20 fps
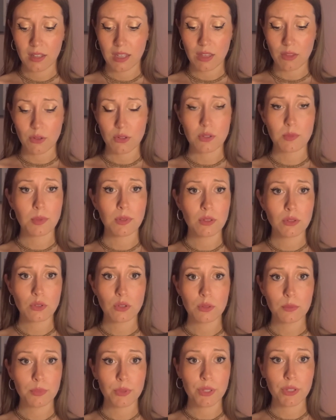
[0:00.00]
either
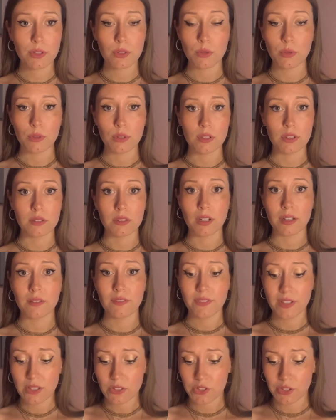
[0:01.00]
spiritual book or
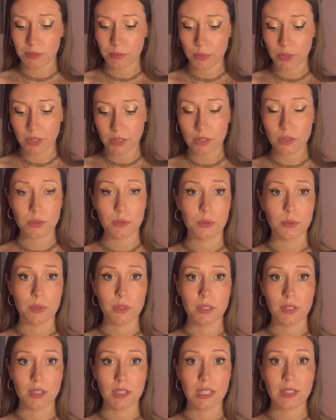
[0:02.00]
nonfiction book
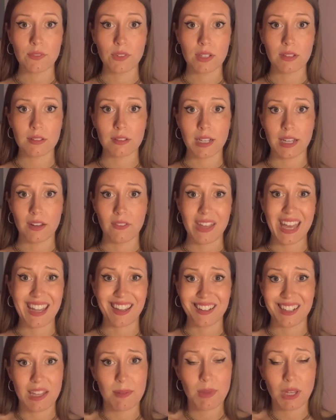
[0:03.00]
or even kind of
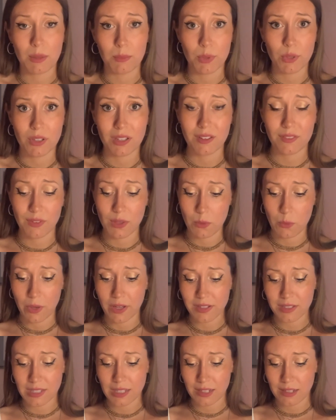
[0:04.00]
academic book if you
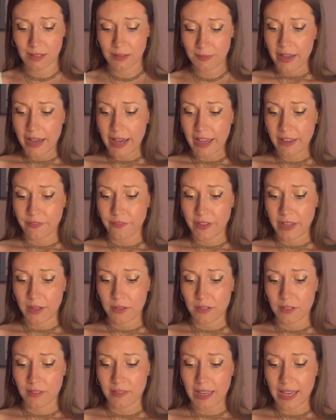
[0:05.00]
wanted. I
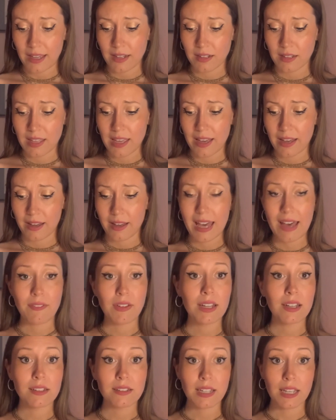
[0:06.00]
found that, yeah,
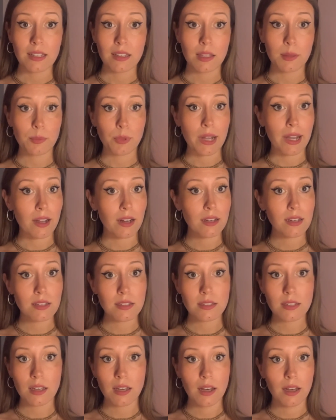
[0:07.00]
having a daily
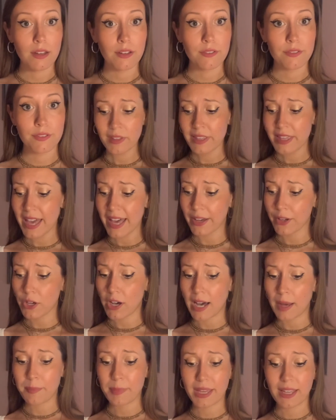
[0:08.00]
practice of,
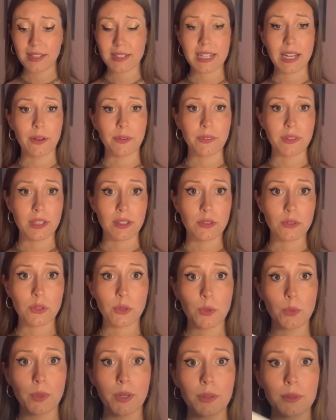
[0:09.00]
copying down these
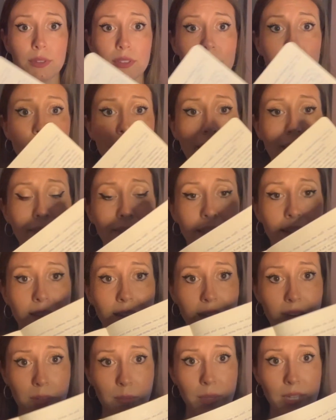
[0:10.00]
quotes and then
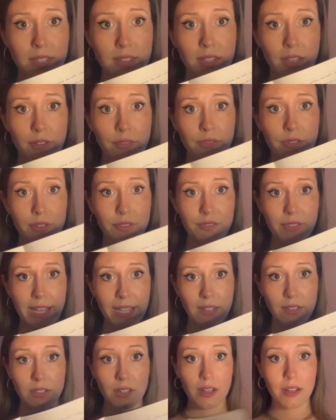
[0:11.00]
letting myself
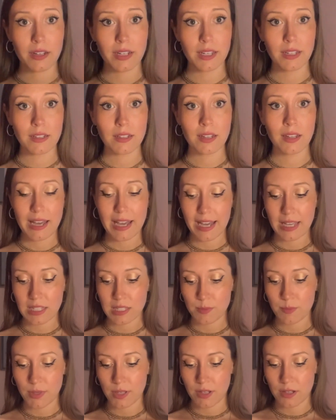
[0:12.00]
reflect on it has
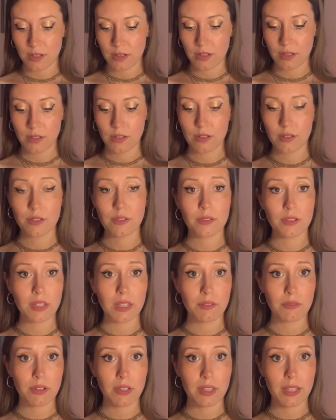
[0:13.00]
been
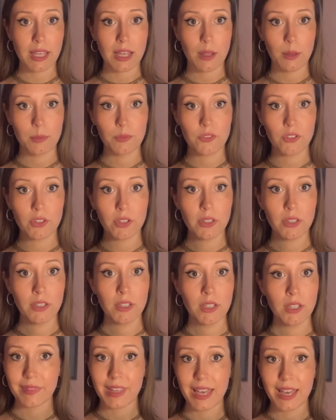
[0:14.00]
really, really helpful
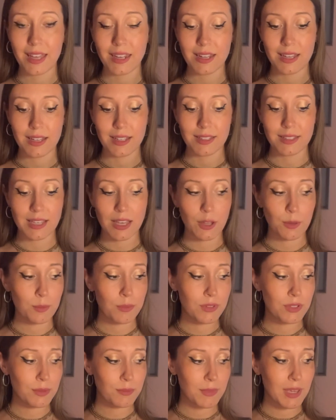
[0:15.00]
and has
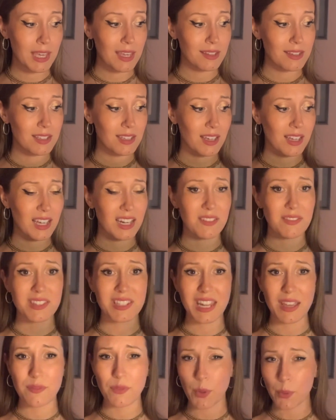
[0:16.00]
helped me to kind of
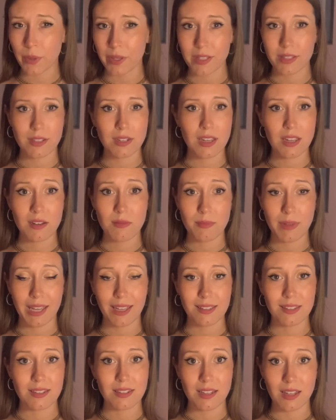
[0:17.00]
stay focused in my
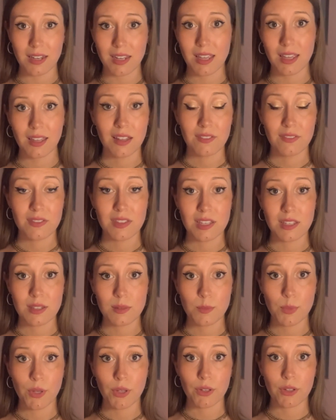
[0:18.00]
study of this
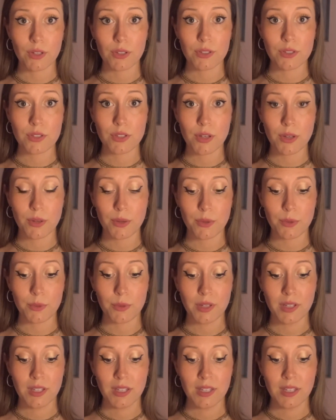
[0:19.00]
book. So